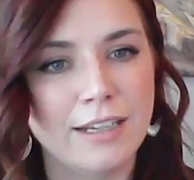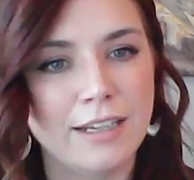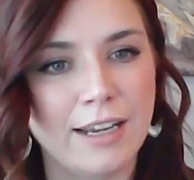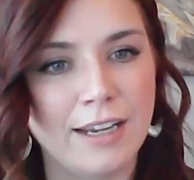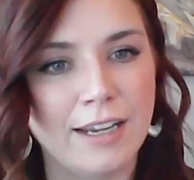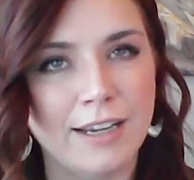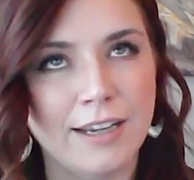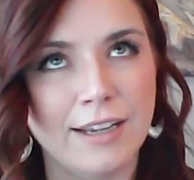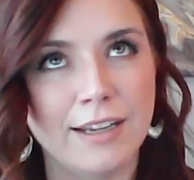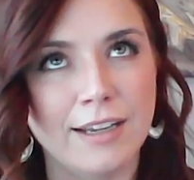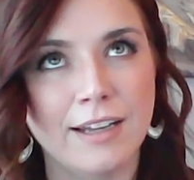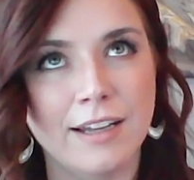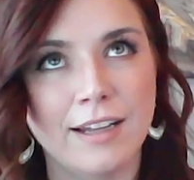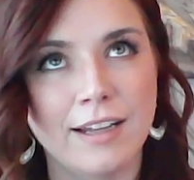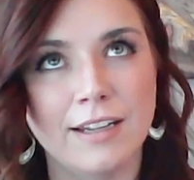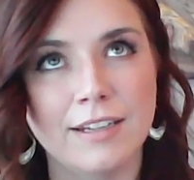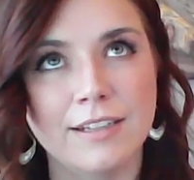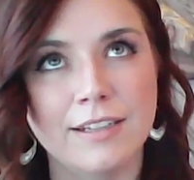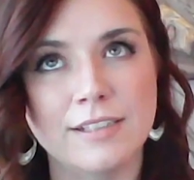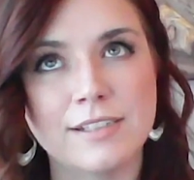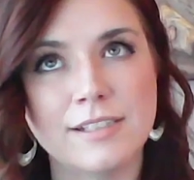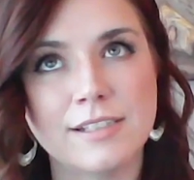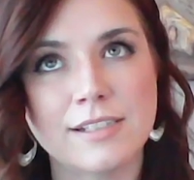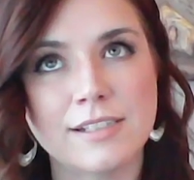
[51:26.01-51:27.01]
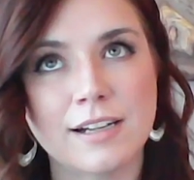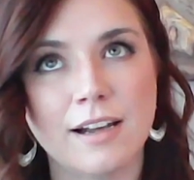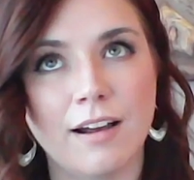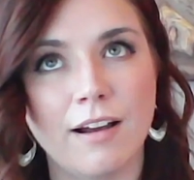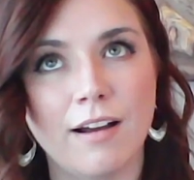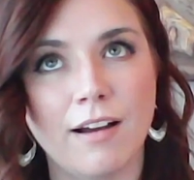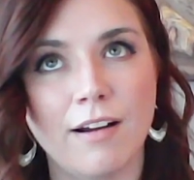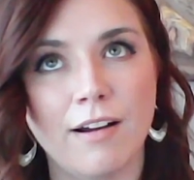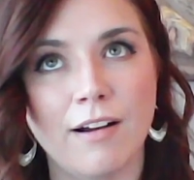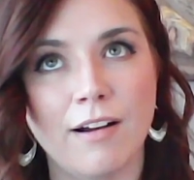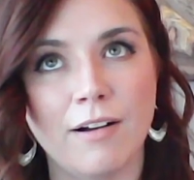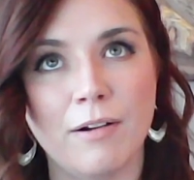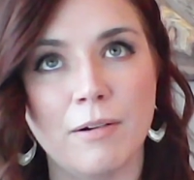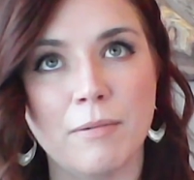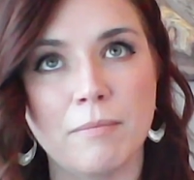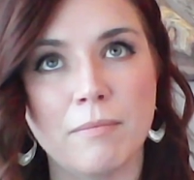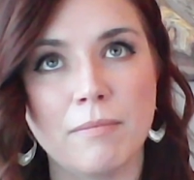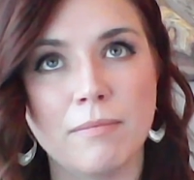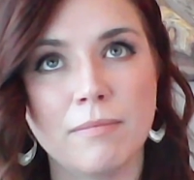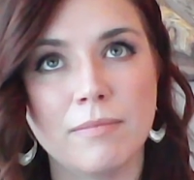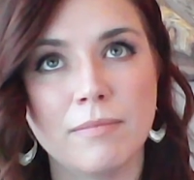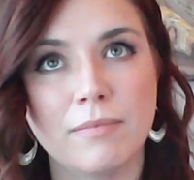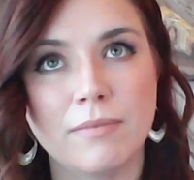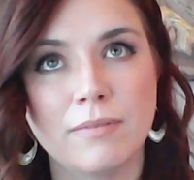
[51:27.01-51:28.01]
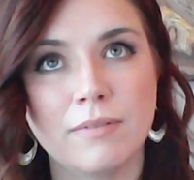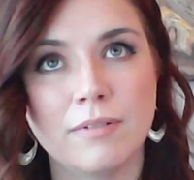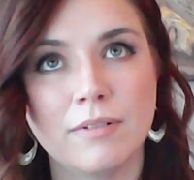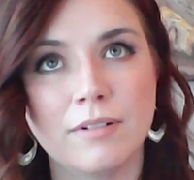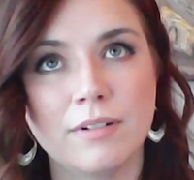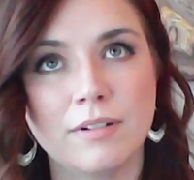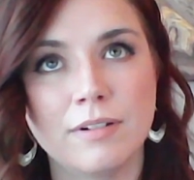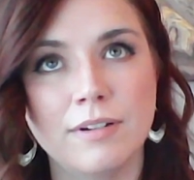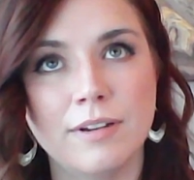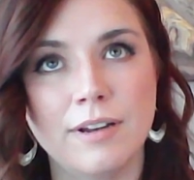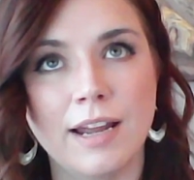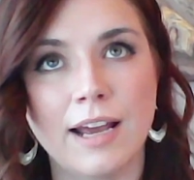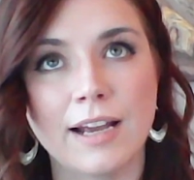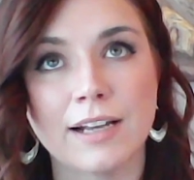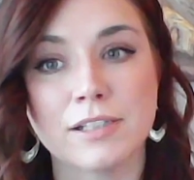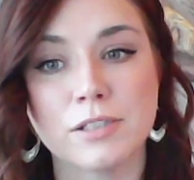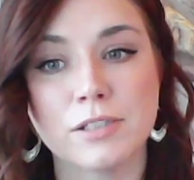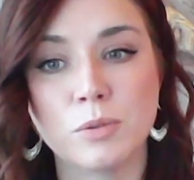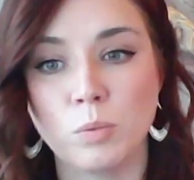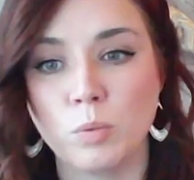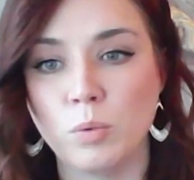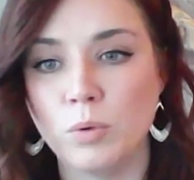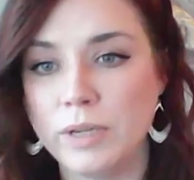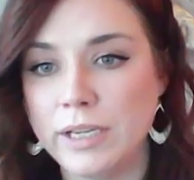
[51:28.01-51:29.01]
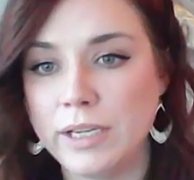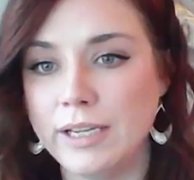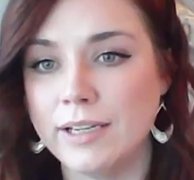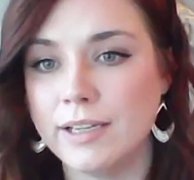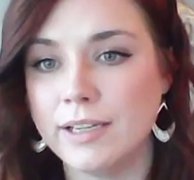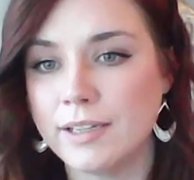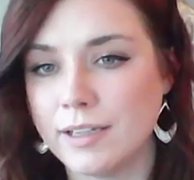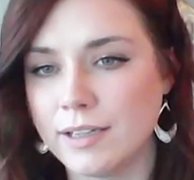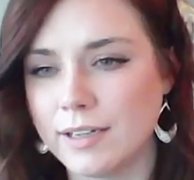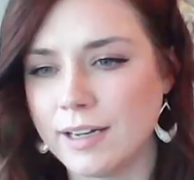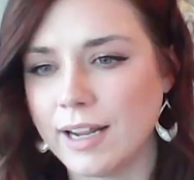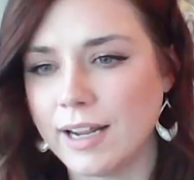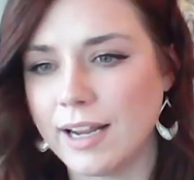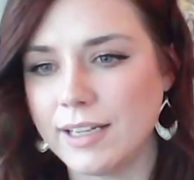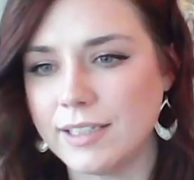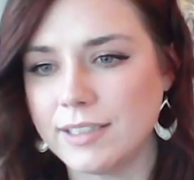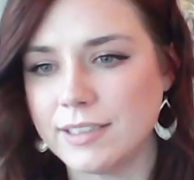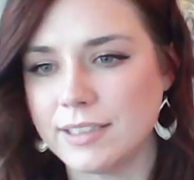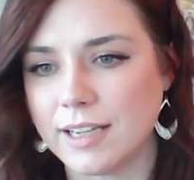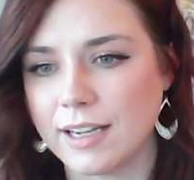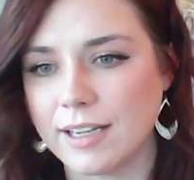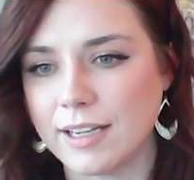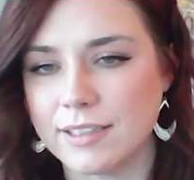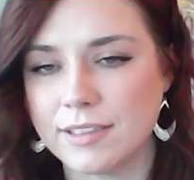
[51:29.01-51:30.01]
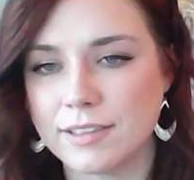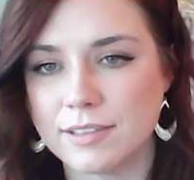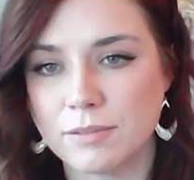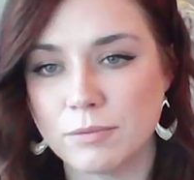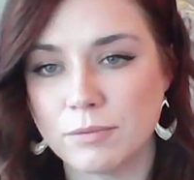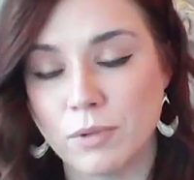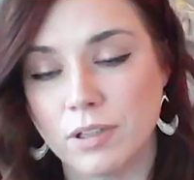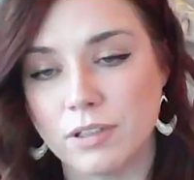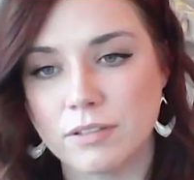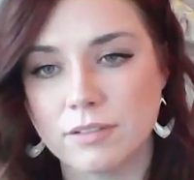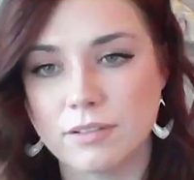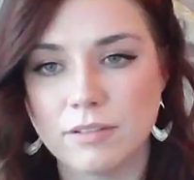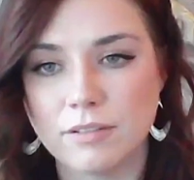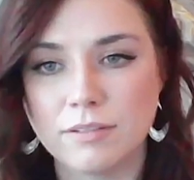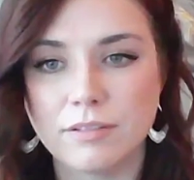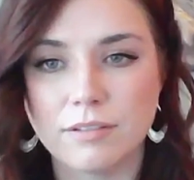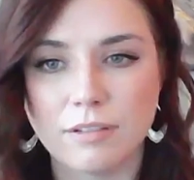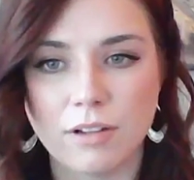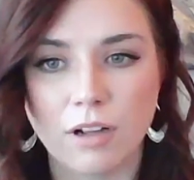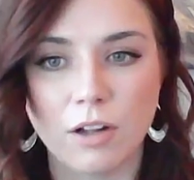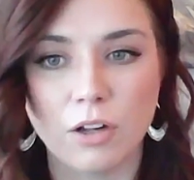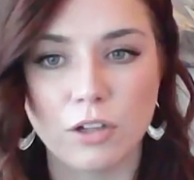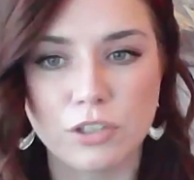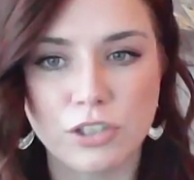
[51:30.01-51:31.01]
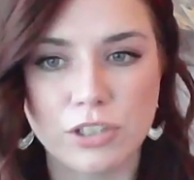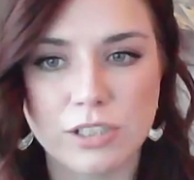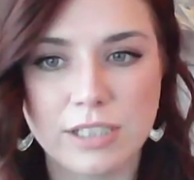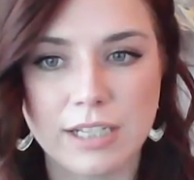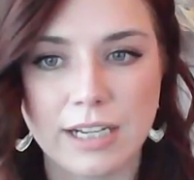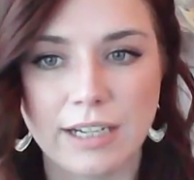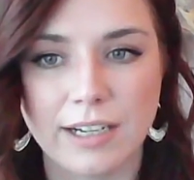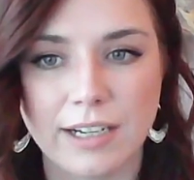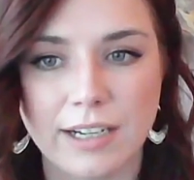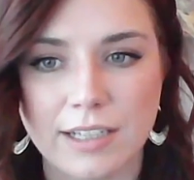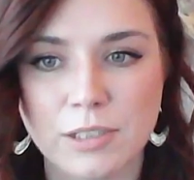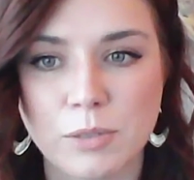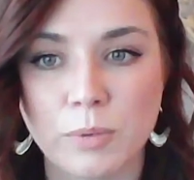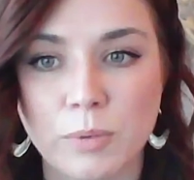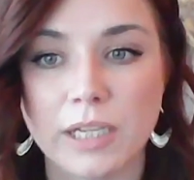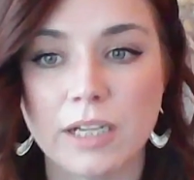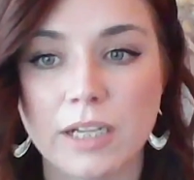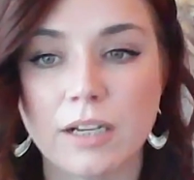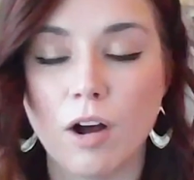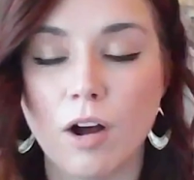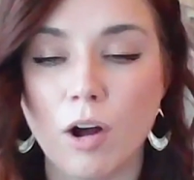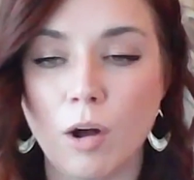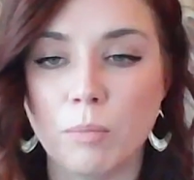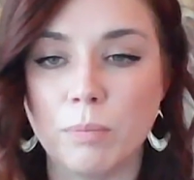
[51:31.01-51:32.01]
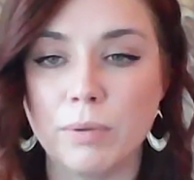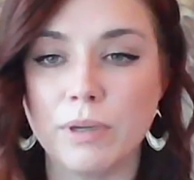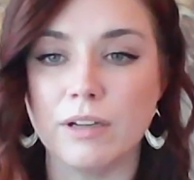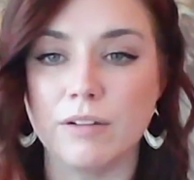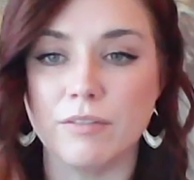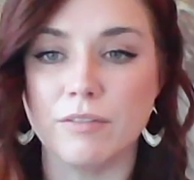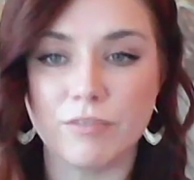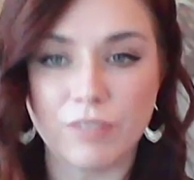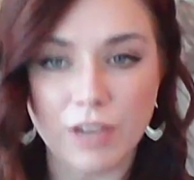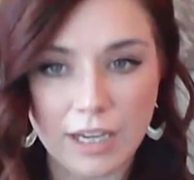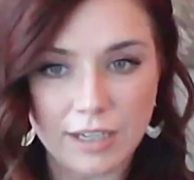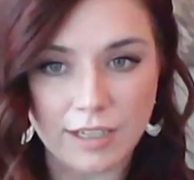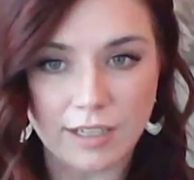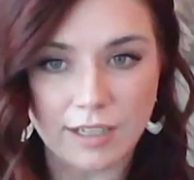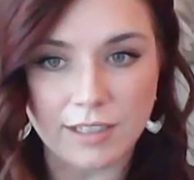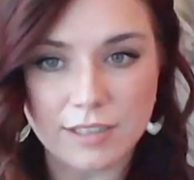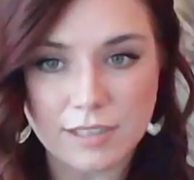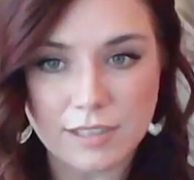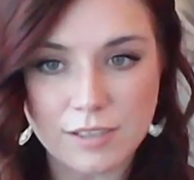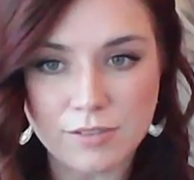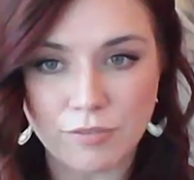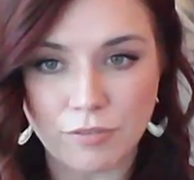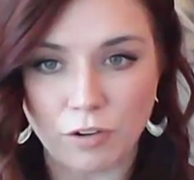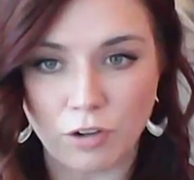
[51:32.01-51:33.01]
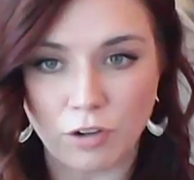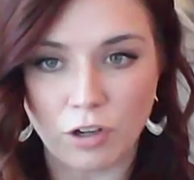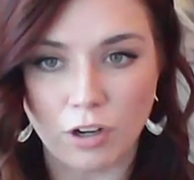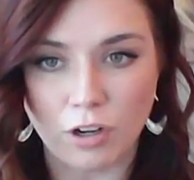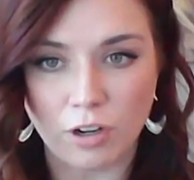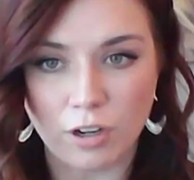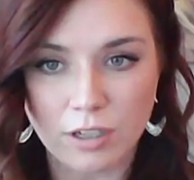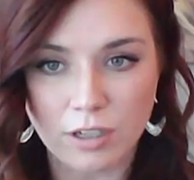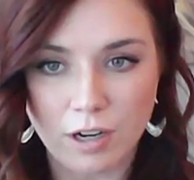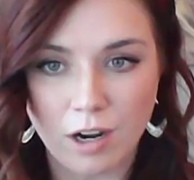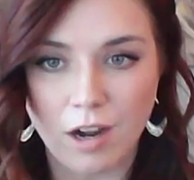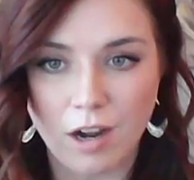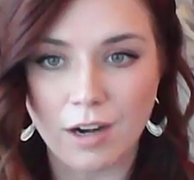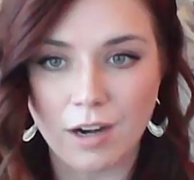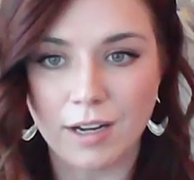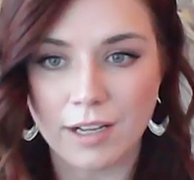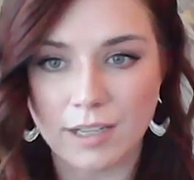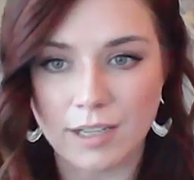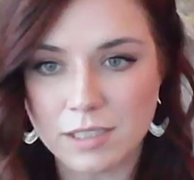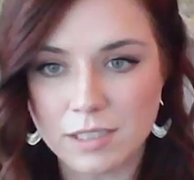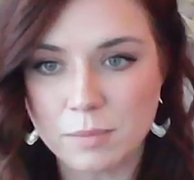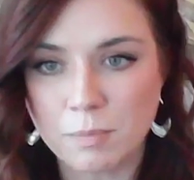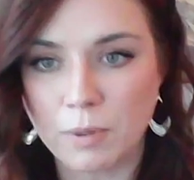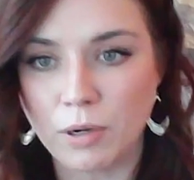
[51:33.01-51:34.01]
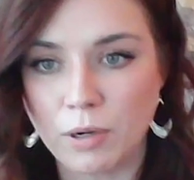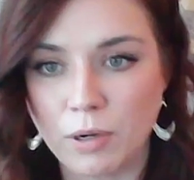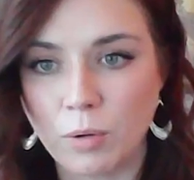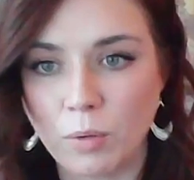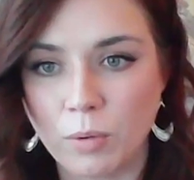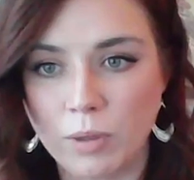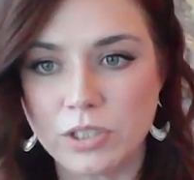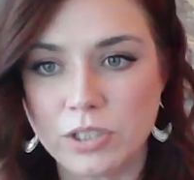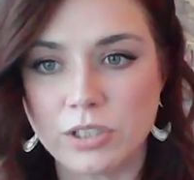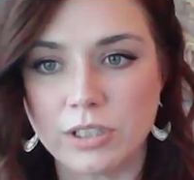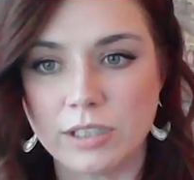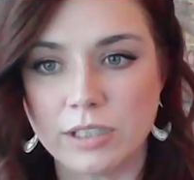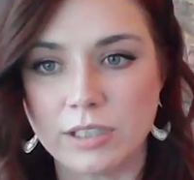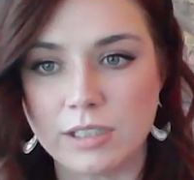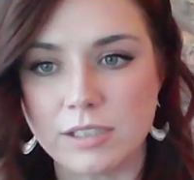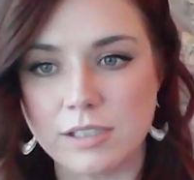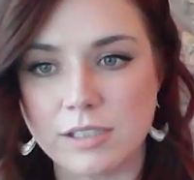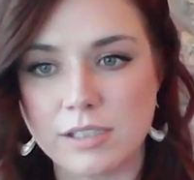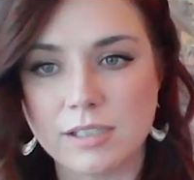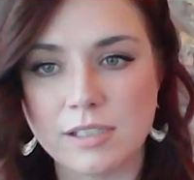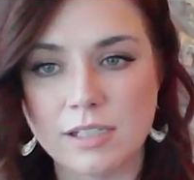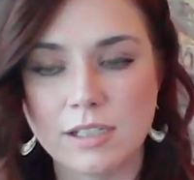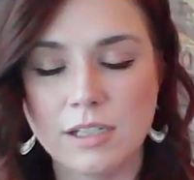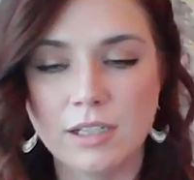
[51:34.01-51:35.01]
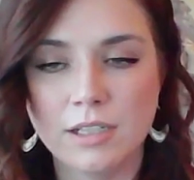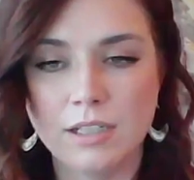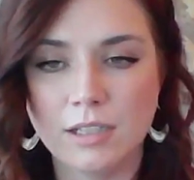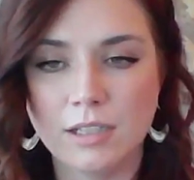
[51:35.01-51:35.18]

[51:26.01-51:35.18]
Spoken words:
And next week, in 8 days, well, I'll just say next week, I'll be in Vegas for Con Expo, which is